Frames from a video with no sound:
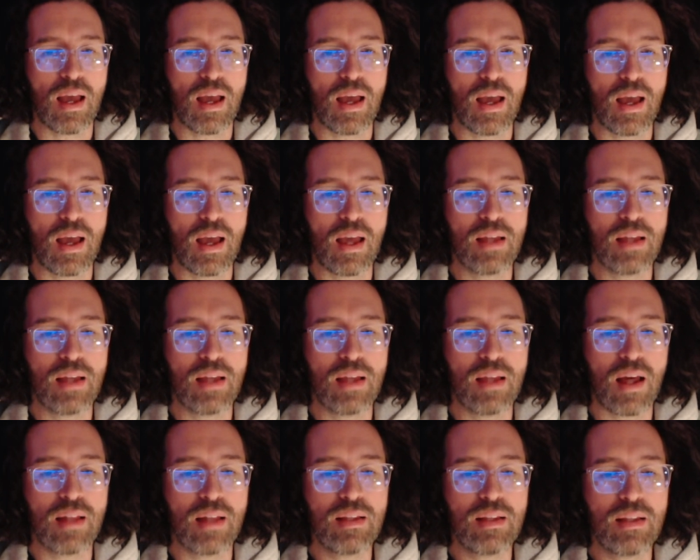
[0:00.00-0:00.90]
And
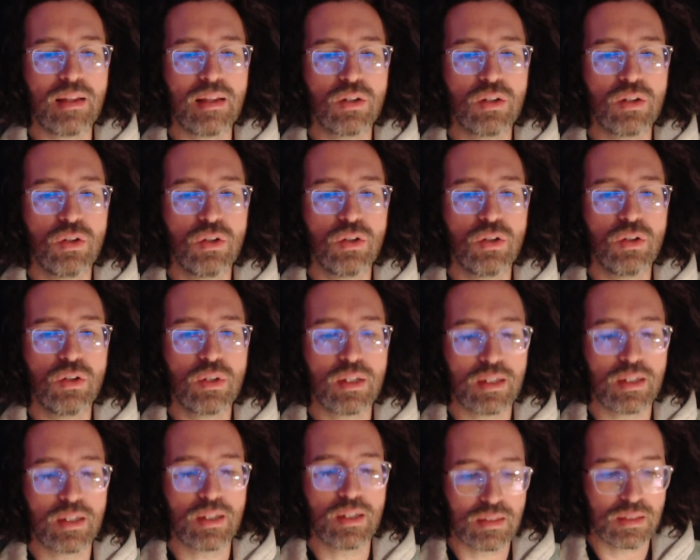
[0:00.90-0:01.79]
I think to do
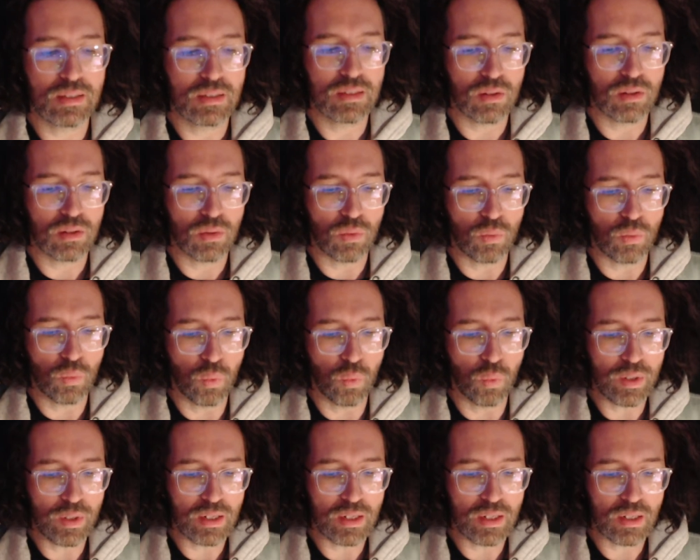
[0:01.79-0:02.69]
this,
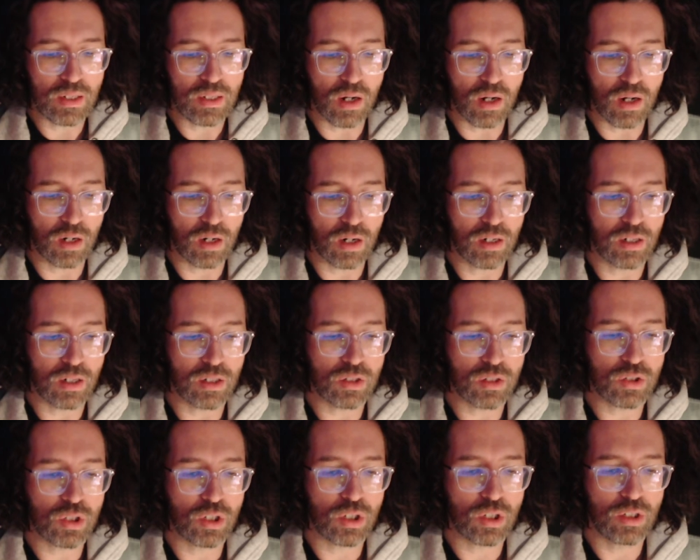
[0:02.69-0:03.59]
we are going to
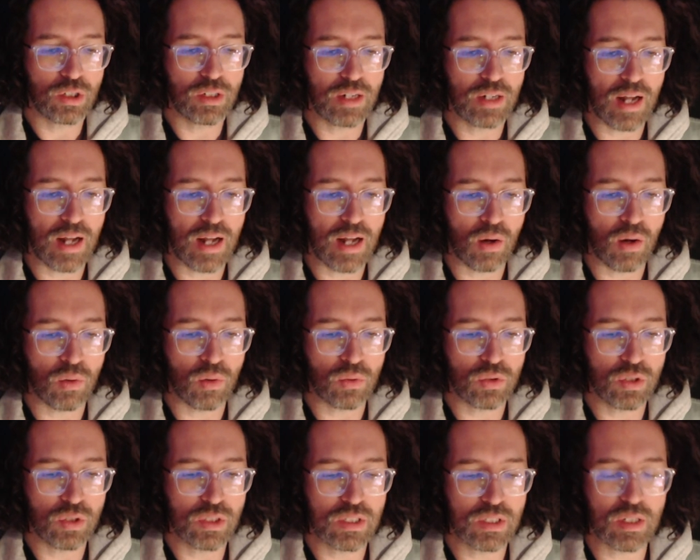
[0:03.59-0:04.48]
turn now
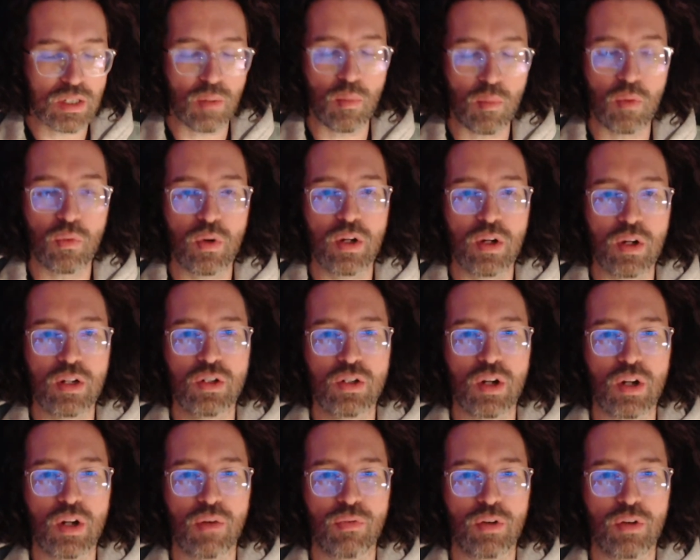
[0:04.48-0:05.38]
to some of what
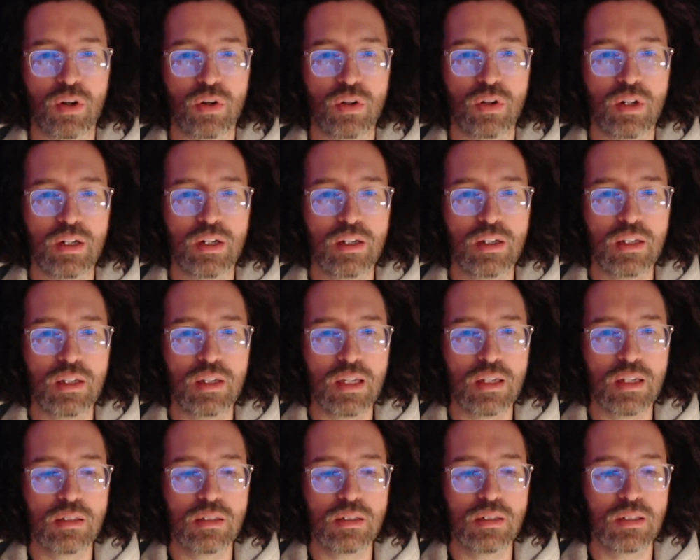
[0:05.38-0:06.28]
Geoffrey
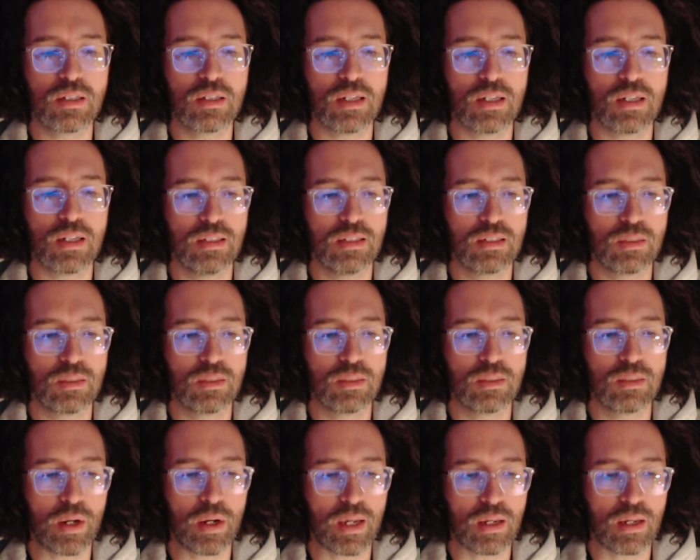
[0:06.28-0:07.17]
Cornelius is
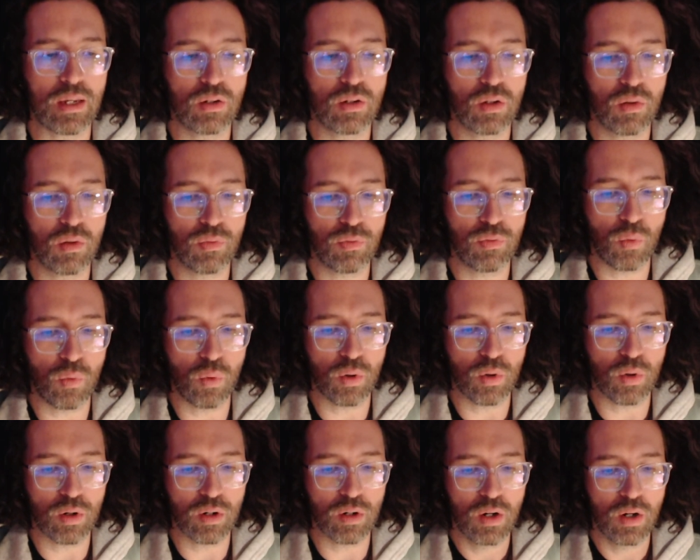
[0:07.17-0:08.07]
bringing to the
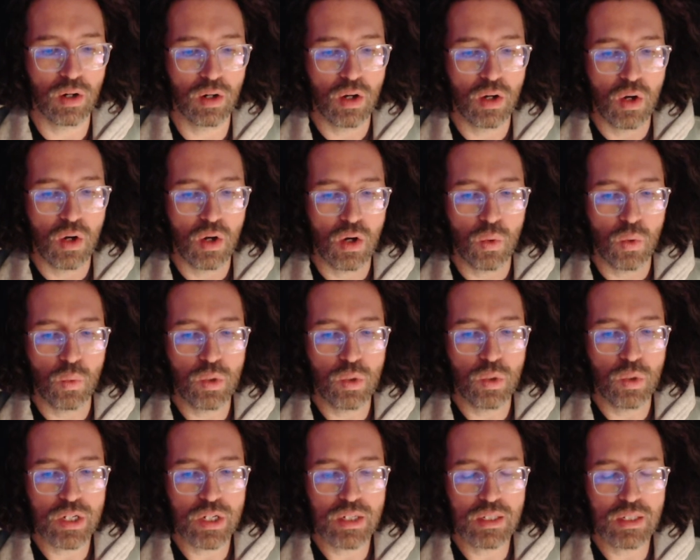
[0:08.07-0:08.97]
fore,
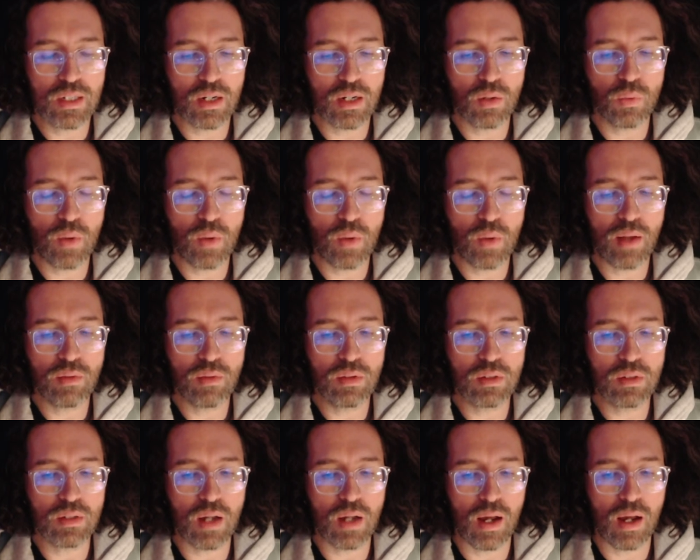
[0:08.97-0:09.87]
which is that around the
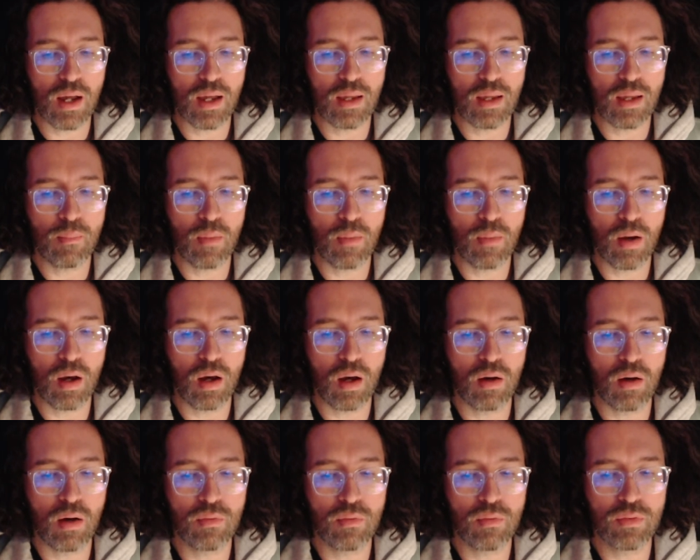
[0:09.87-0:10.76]
time
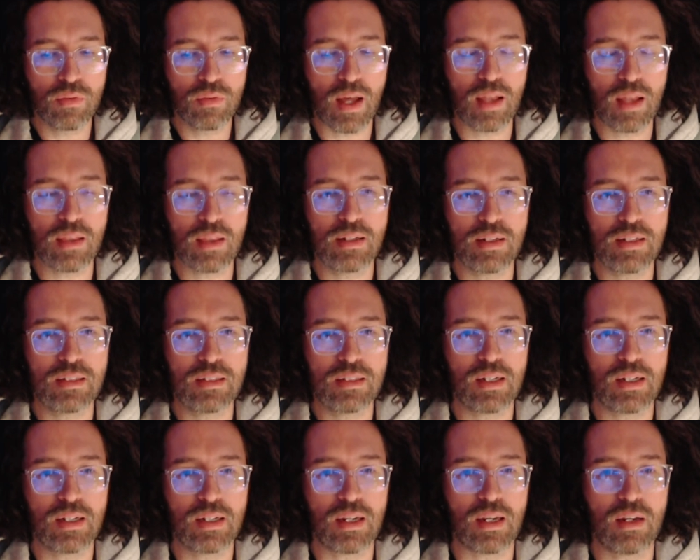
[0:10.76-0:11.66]
of the
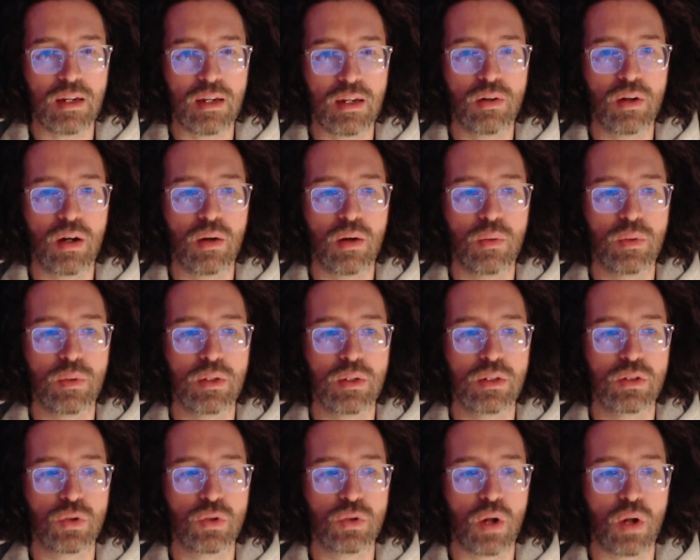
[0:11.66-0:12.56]
Hellenistic era with
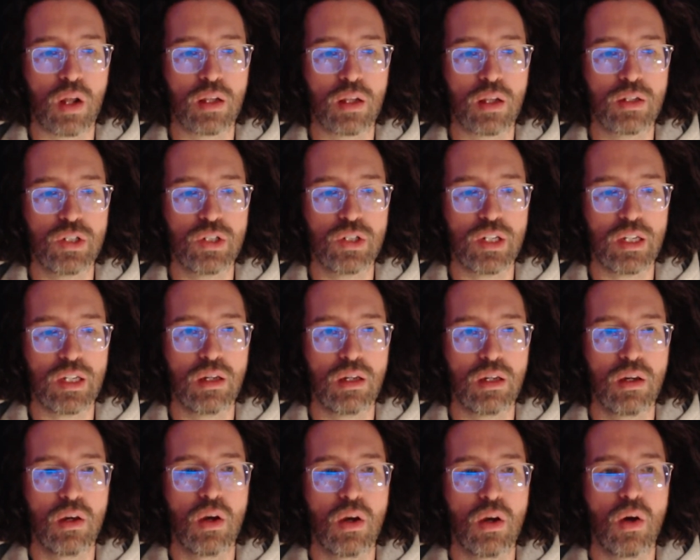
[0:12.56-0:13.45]
astrology,
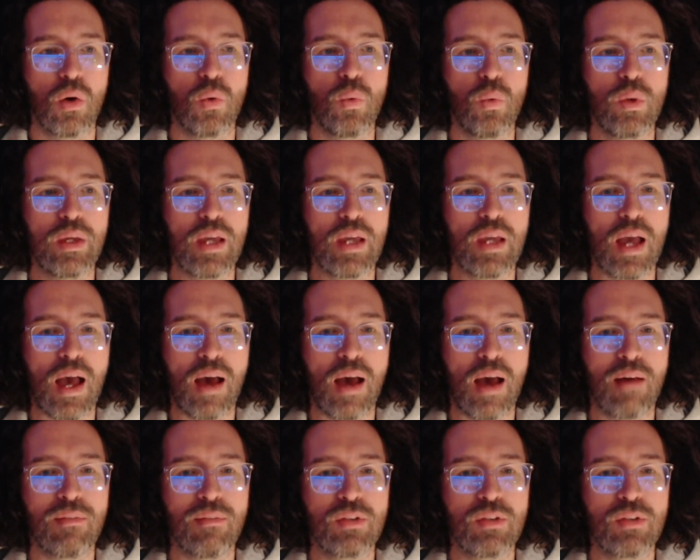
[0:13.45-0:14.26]
we have a